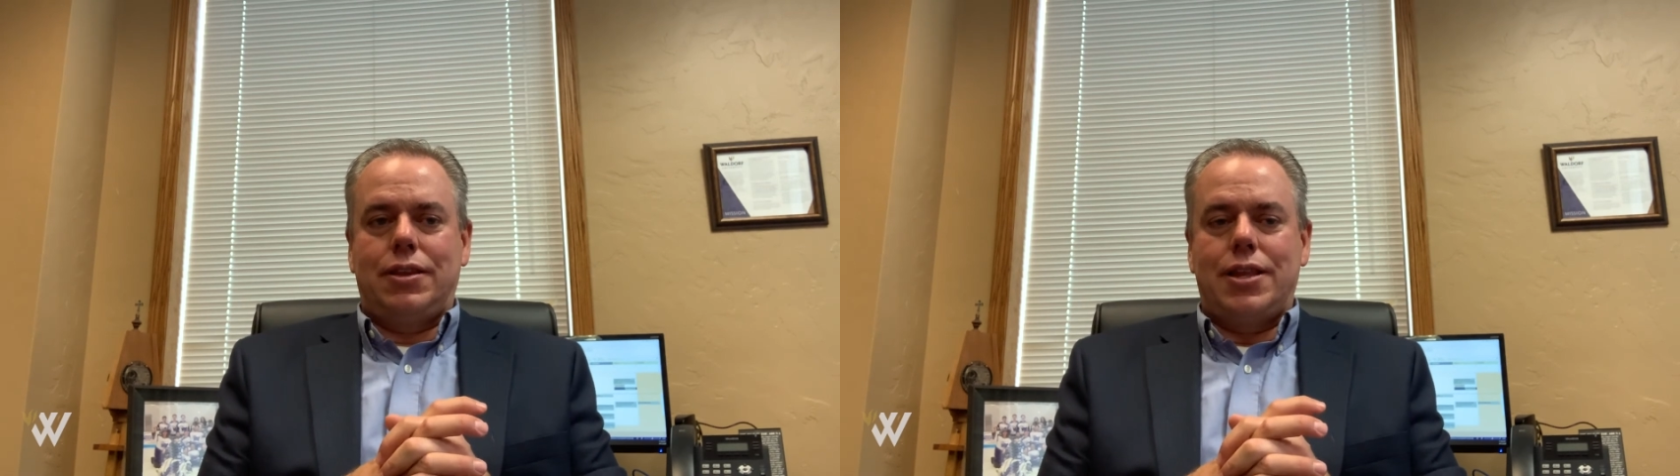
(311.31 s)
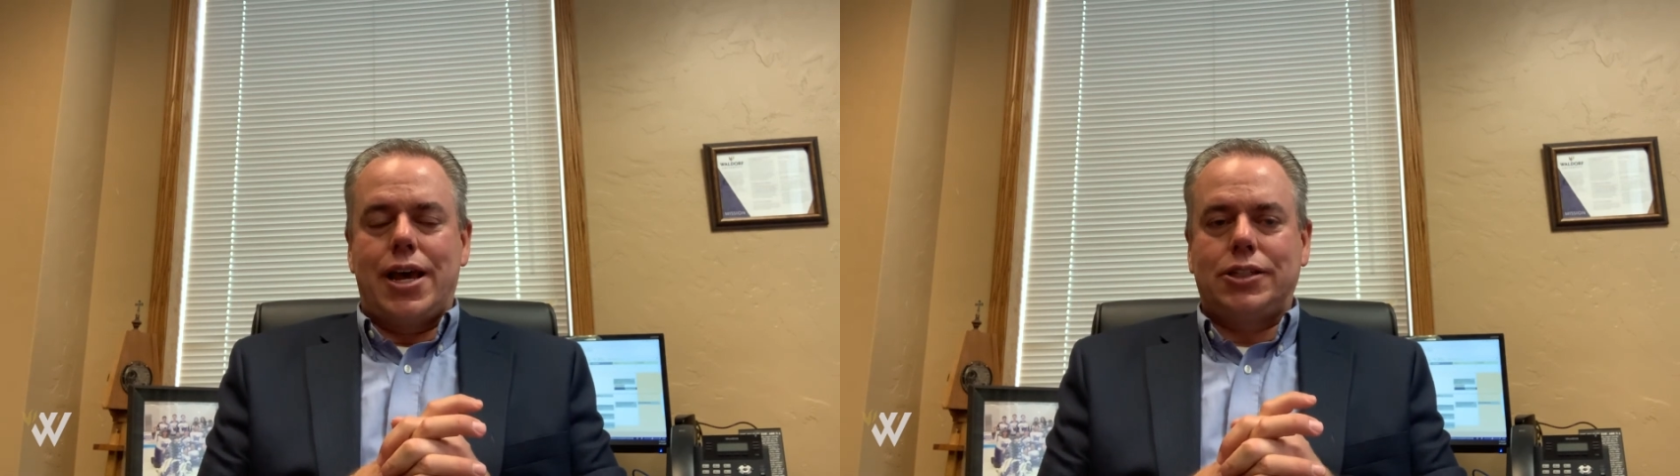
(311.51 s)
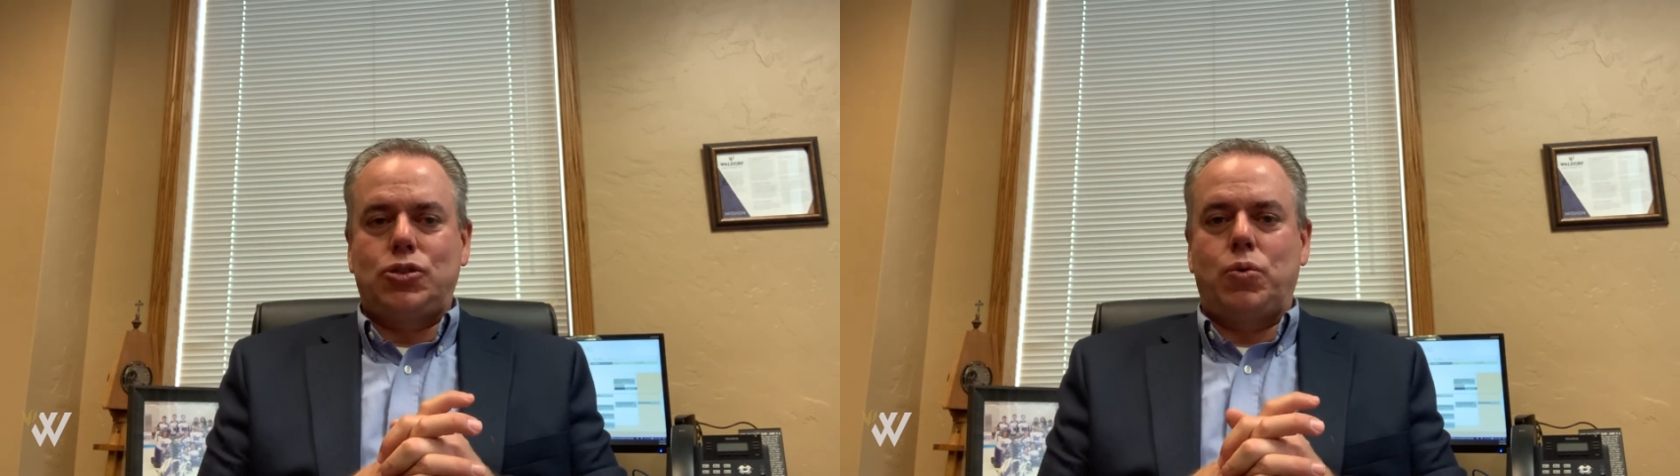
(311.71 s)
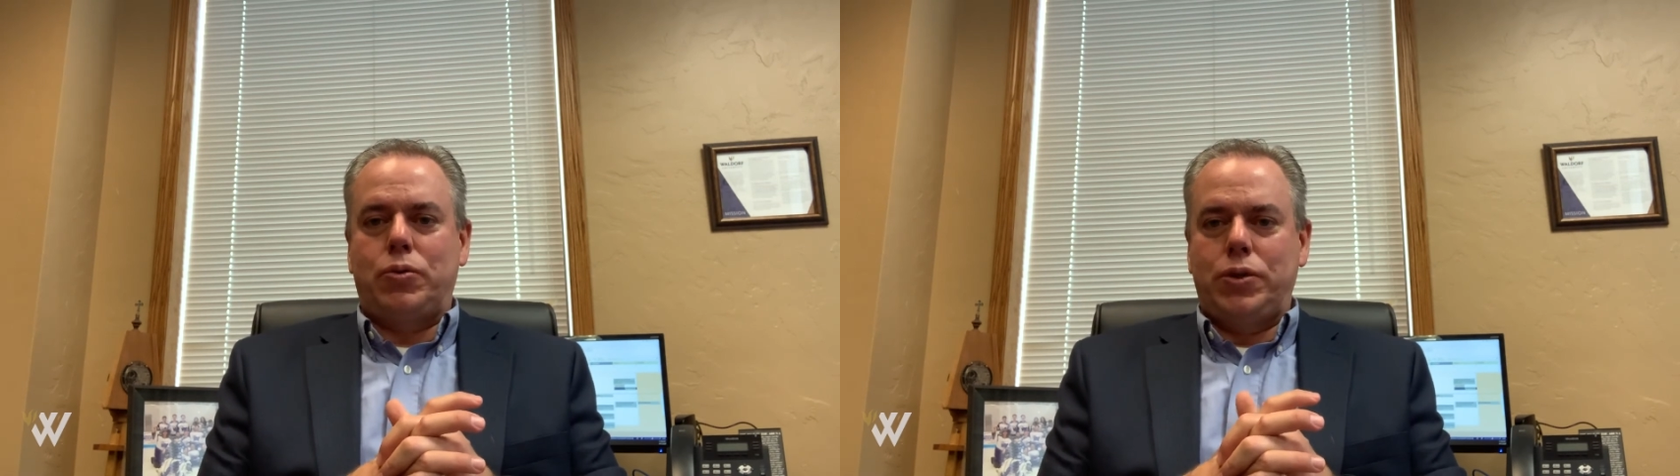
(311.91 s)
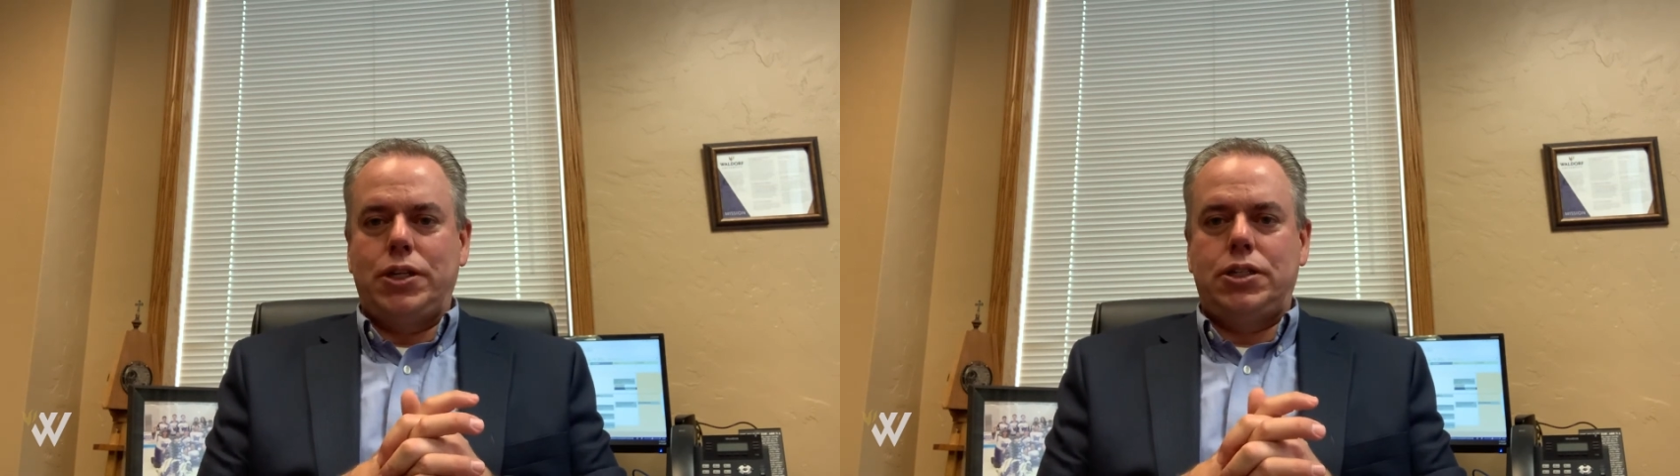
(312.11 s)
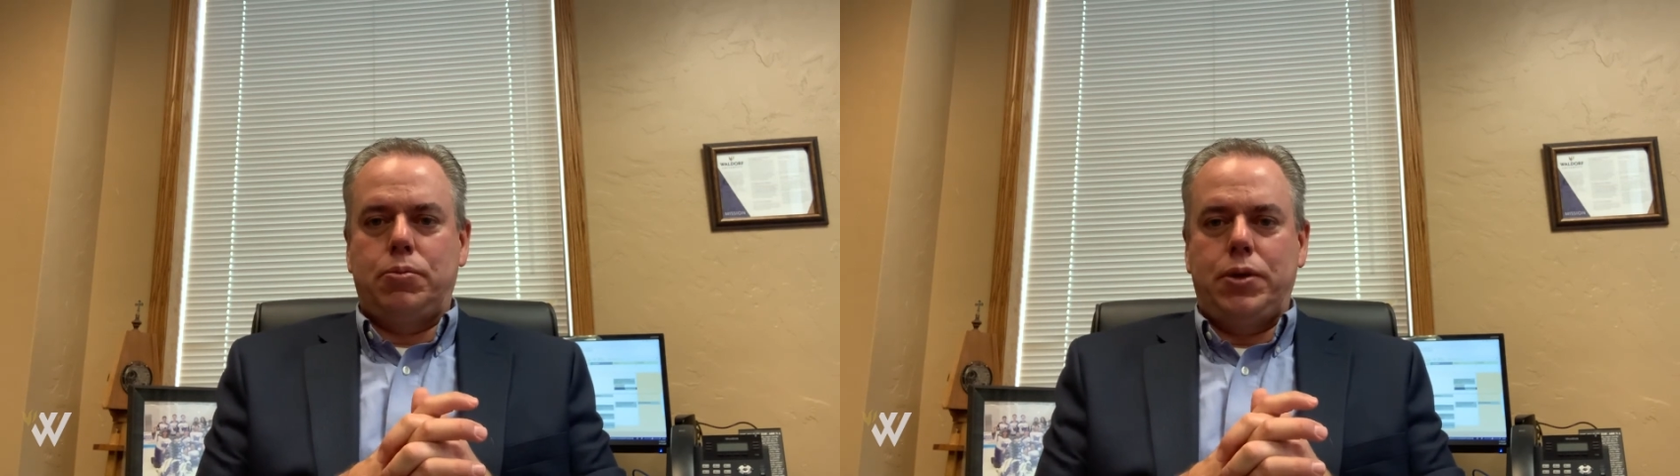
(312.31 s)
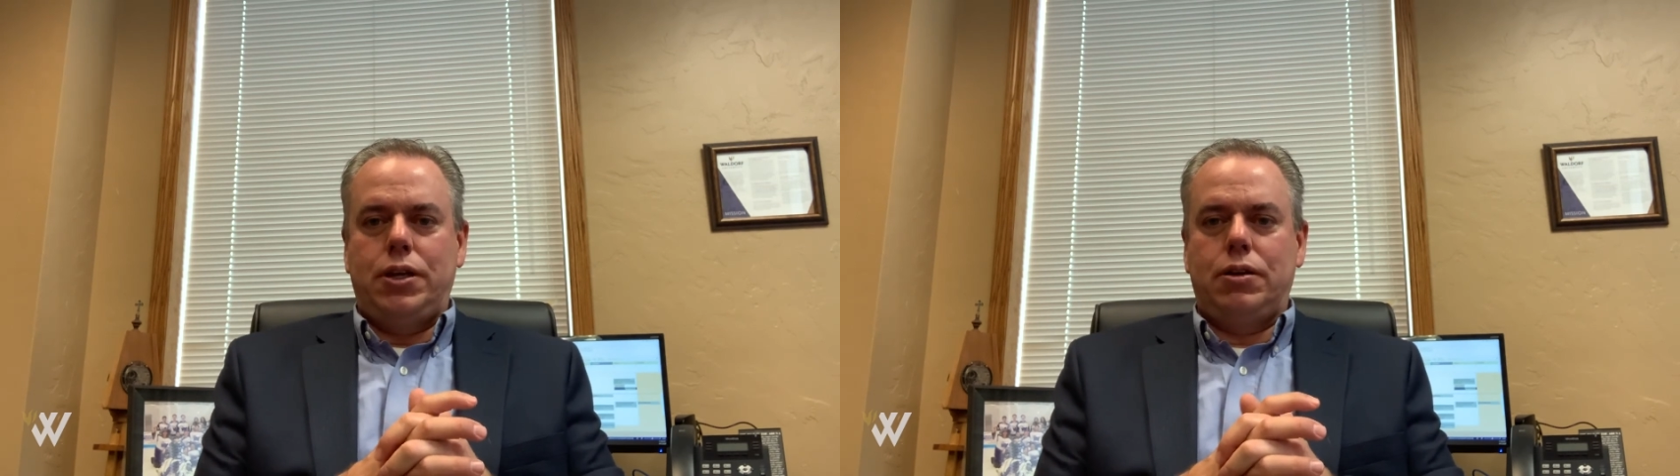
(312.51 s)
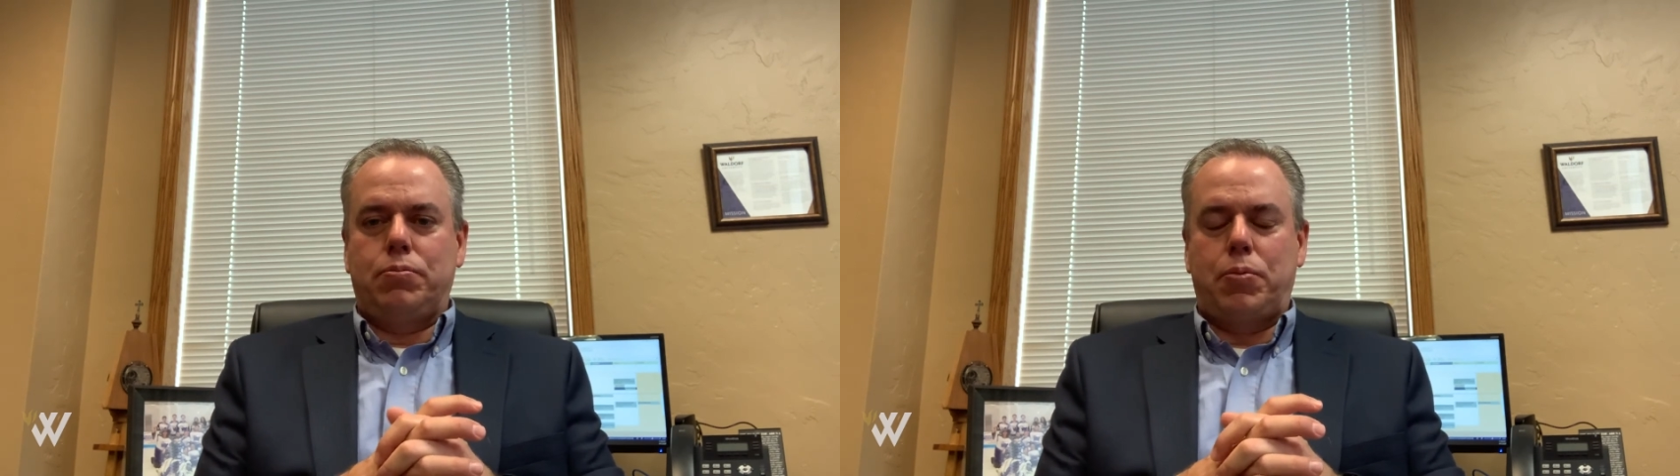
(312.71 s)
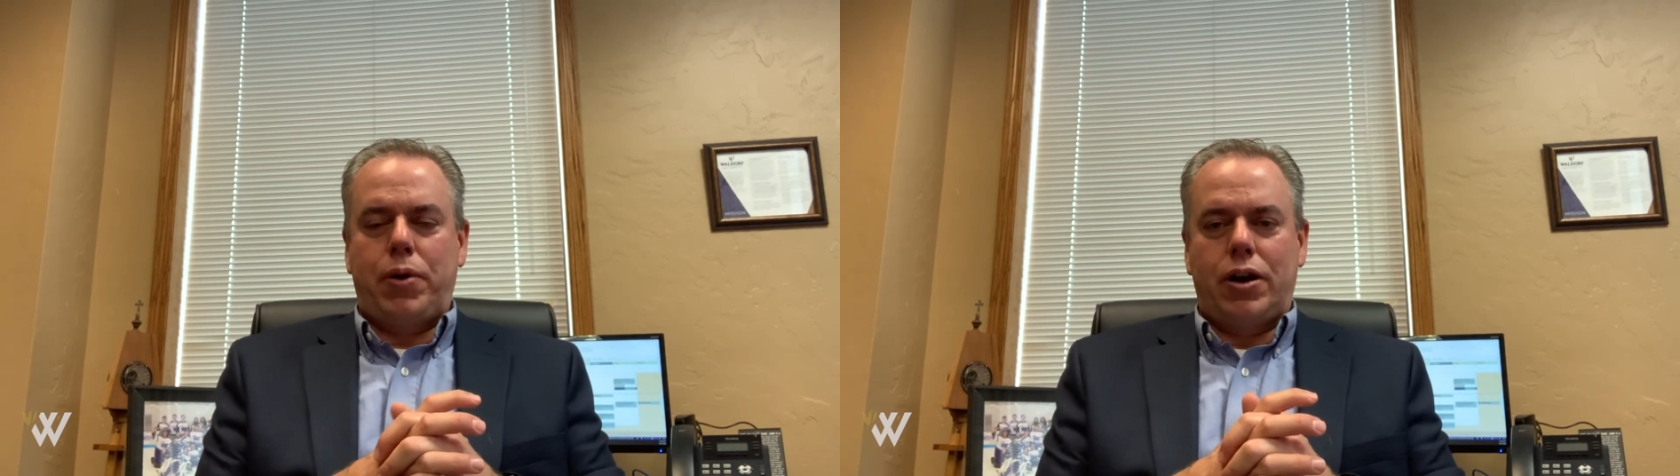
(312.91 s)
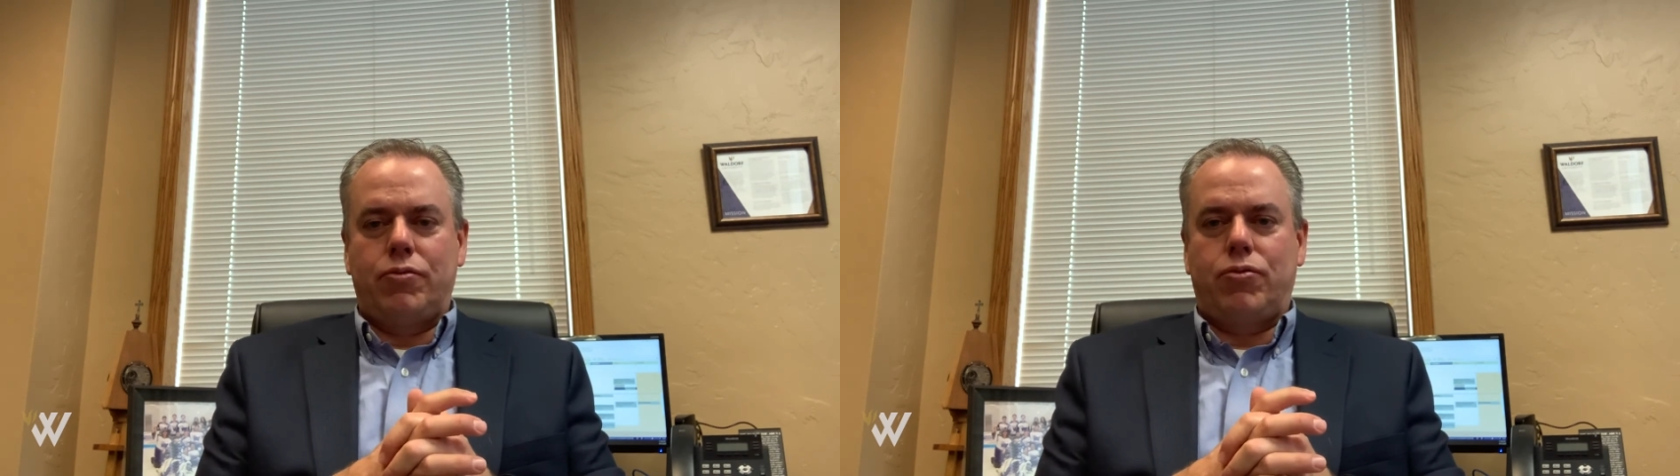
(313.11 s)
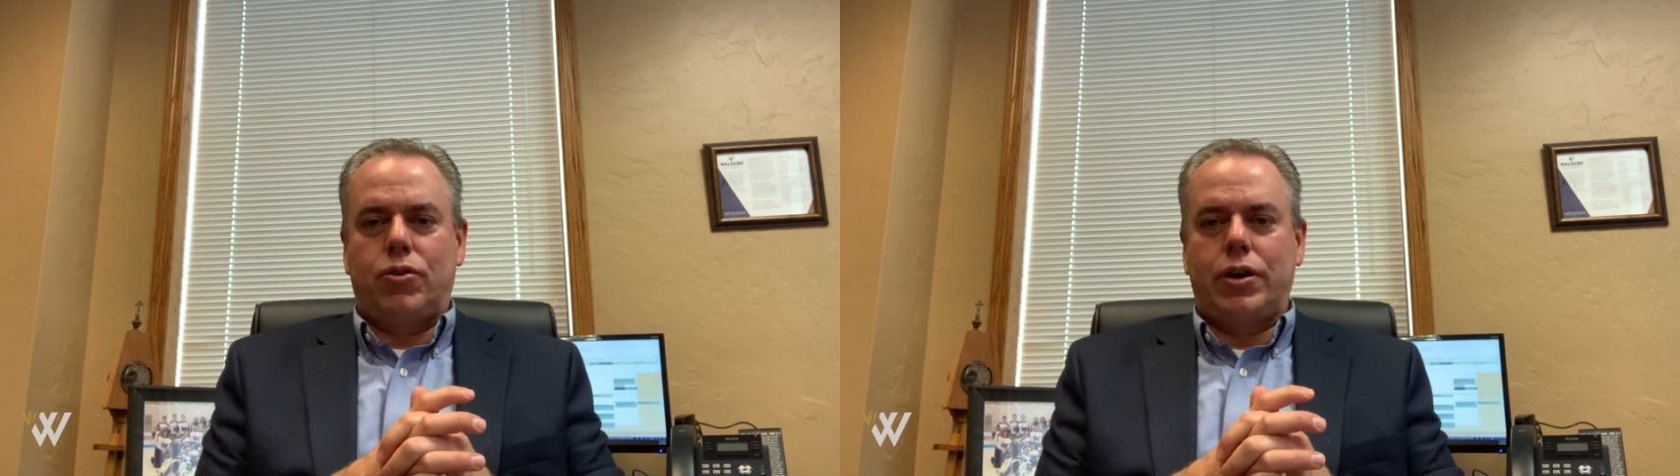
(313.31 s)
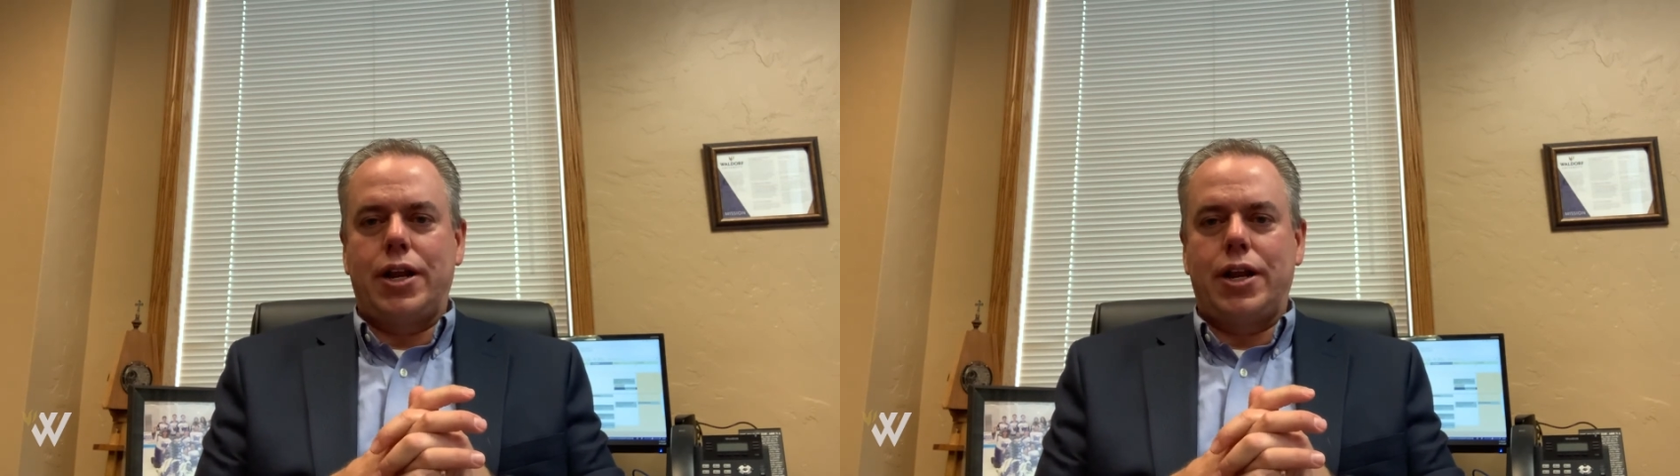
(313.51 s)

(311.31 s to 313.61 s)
that's what we need to be prepared for.